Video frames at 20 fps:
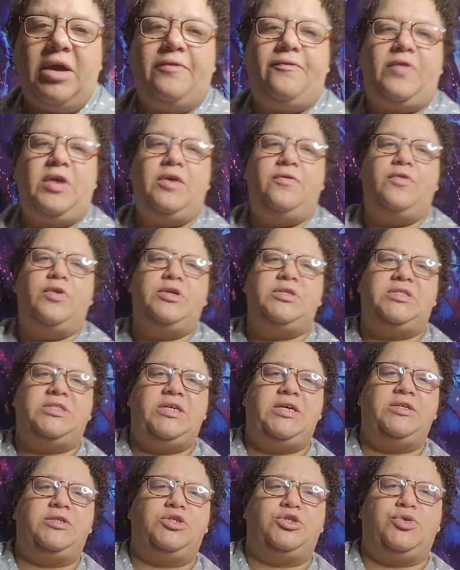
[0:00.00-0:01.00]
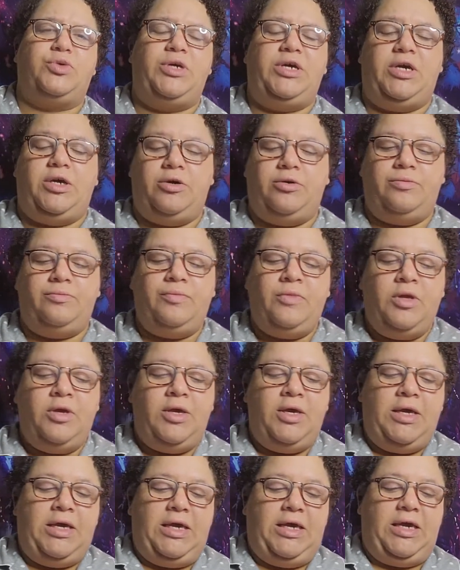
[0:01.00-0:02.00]
favorite scent trio
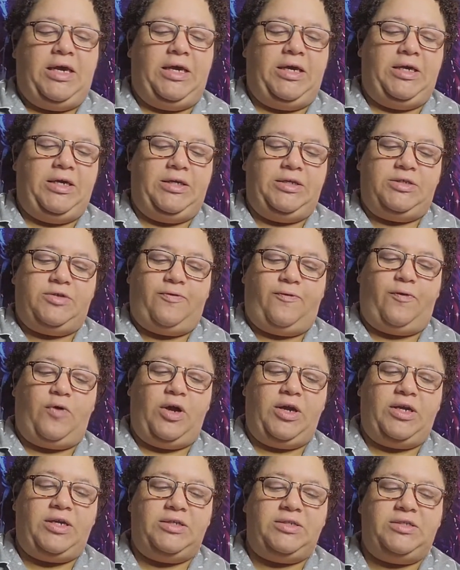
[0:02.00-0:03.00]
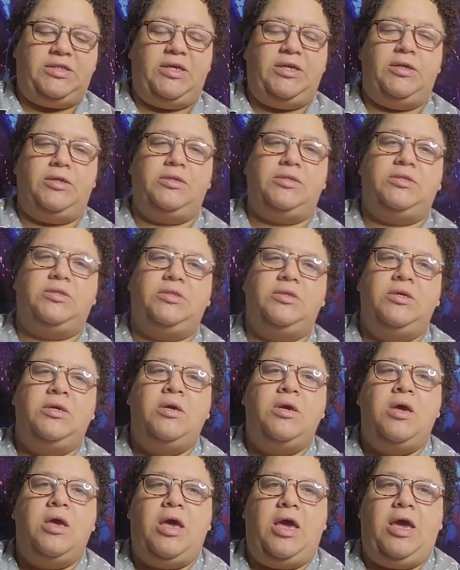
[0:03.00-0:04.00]
is frankincense,
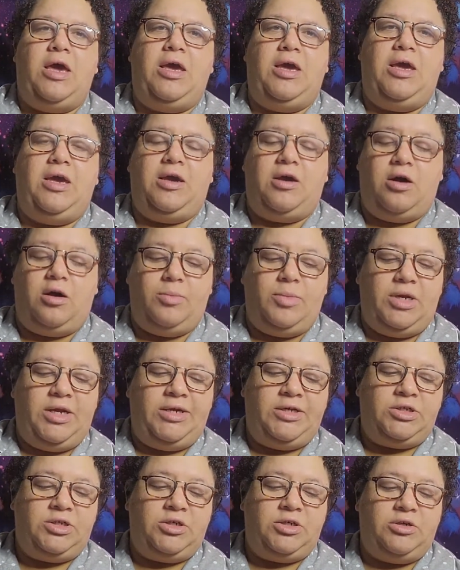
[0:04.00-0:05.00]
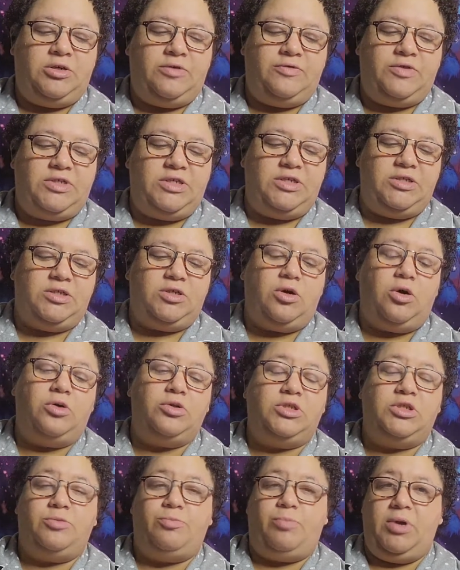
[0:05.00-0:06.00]
a combination of scents
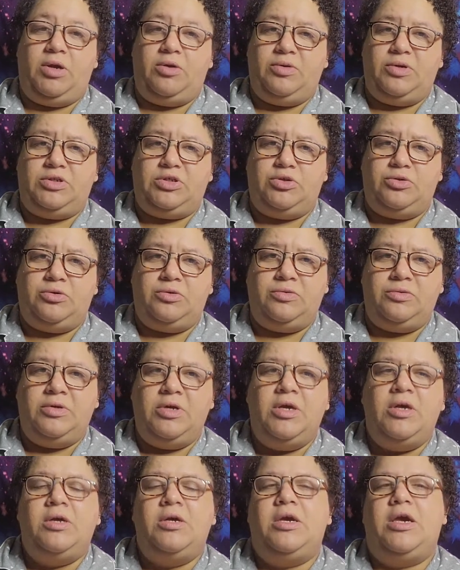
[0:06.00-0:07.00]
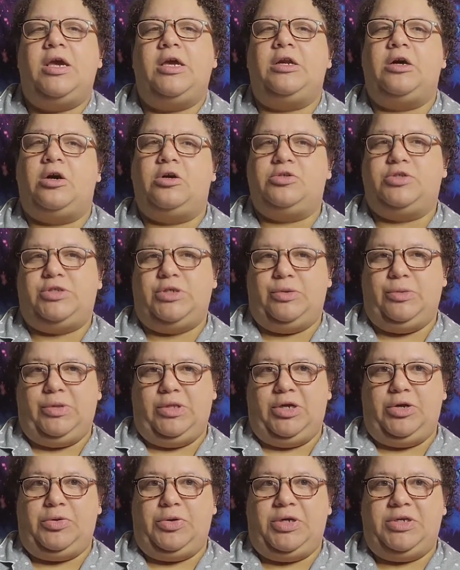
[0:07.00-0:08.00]
called spiritual, and also
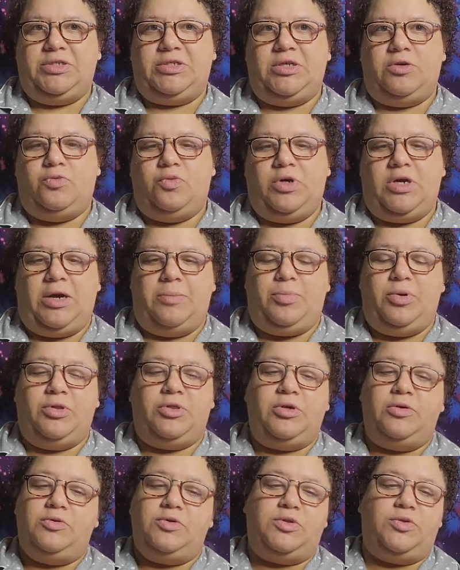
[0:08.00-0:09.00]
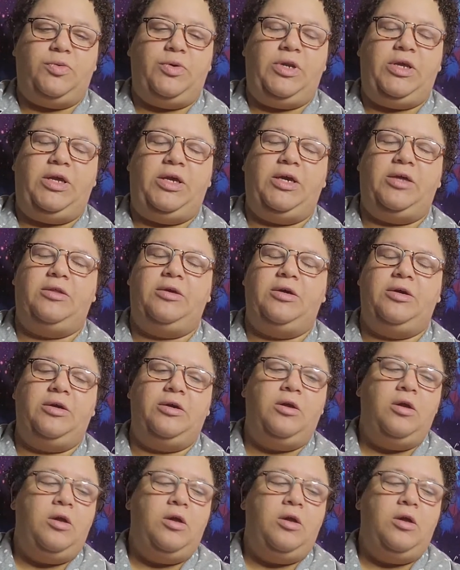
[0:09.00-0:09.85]
lotus. And when I put those 3 together,